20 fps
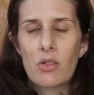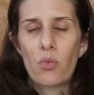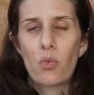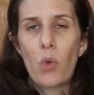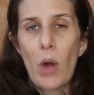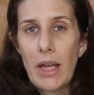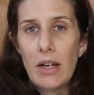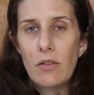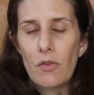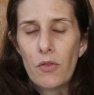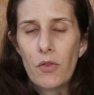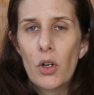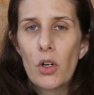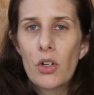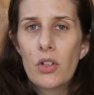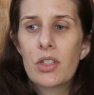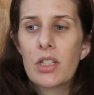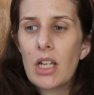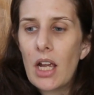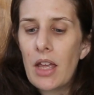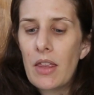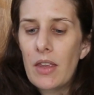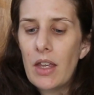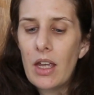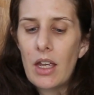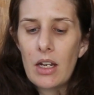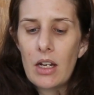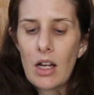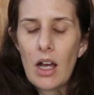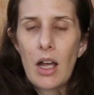first, and then I
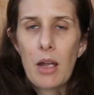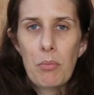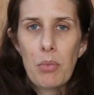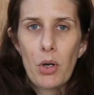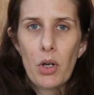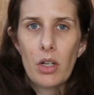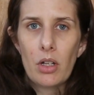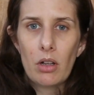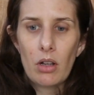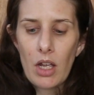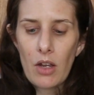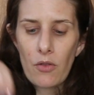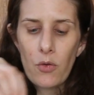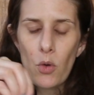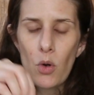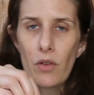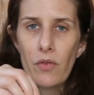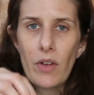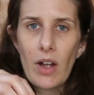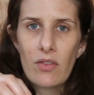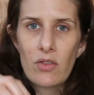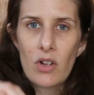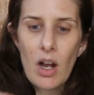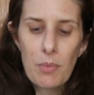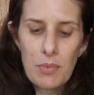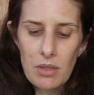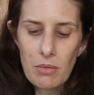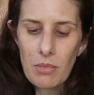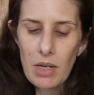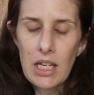put like 4 or 5 drops in my
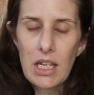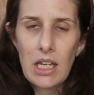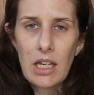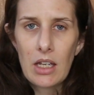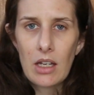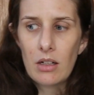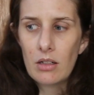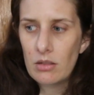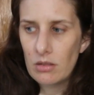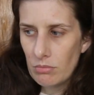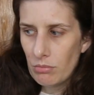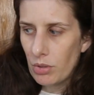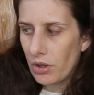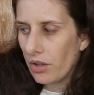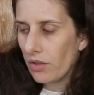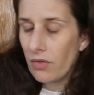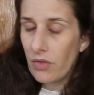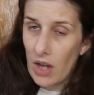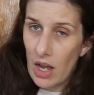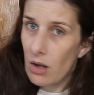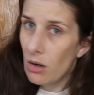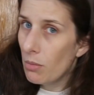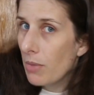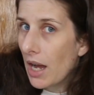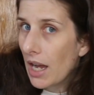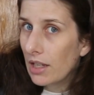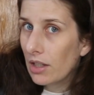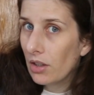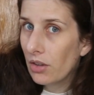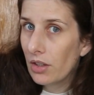hand, put the vial back in the
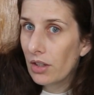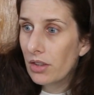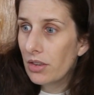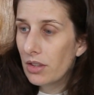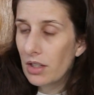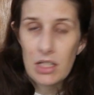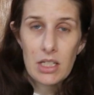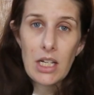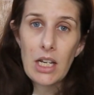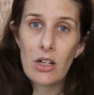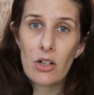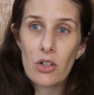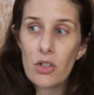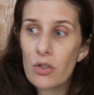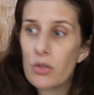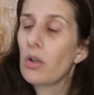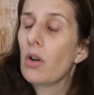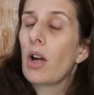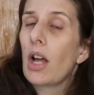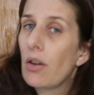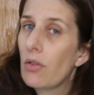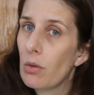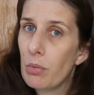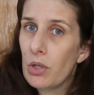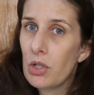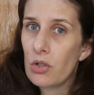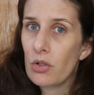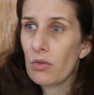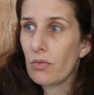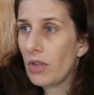container. You don't ever put your
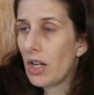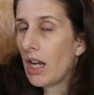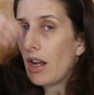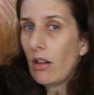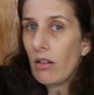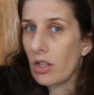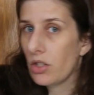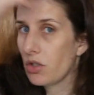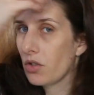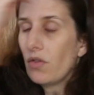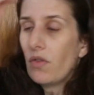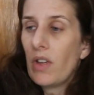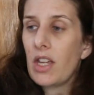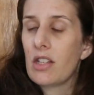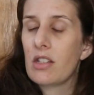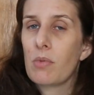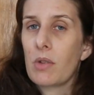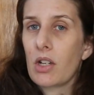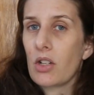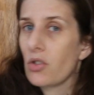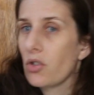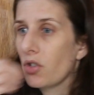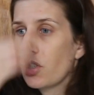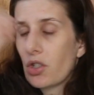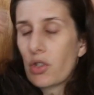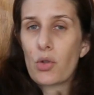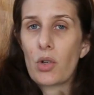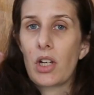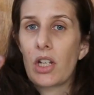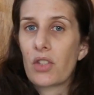vial on your face because you're just
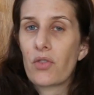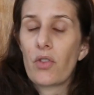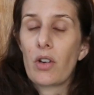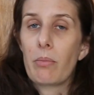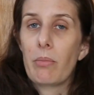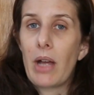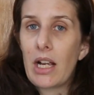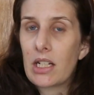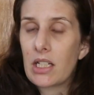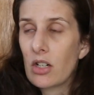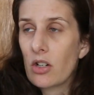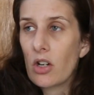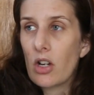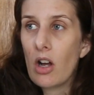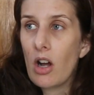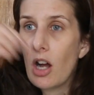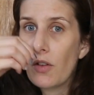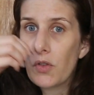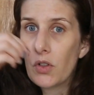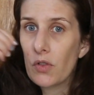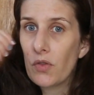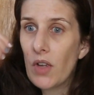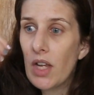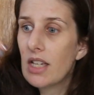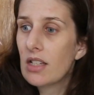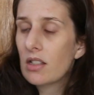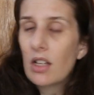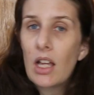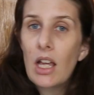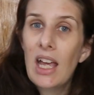transferring bacteria off your face
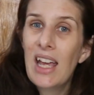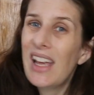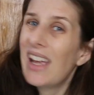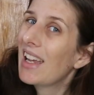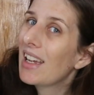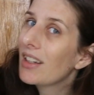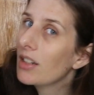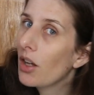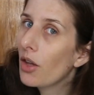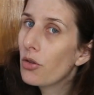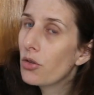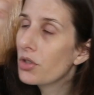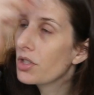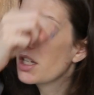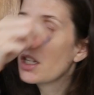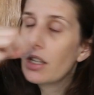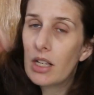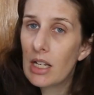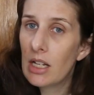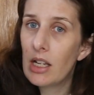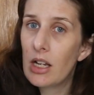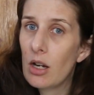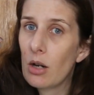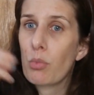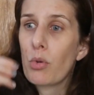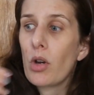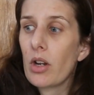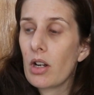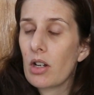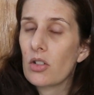and other skincare products
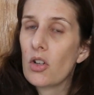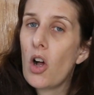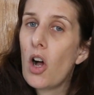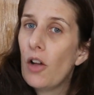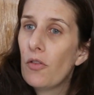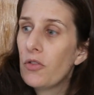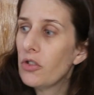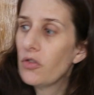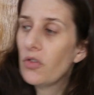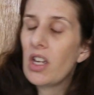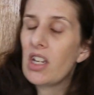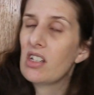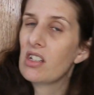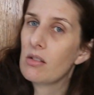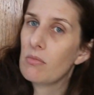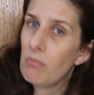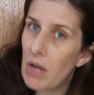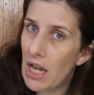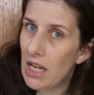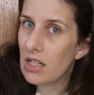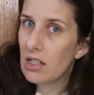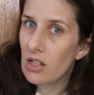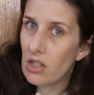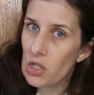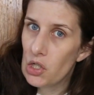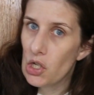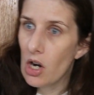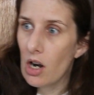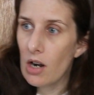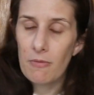off your face back into the jar.
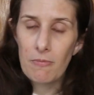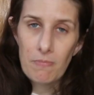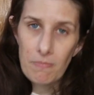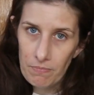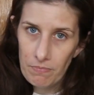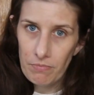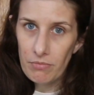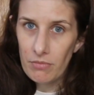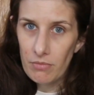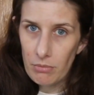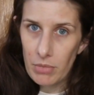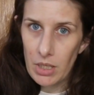Big no.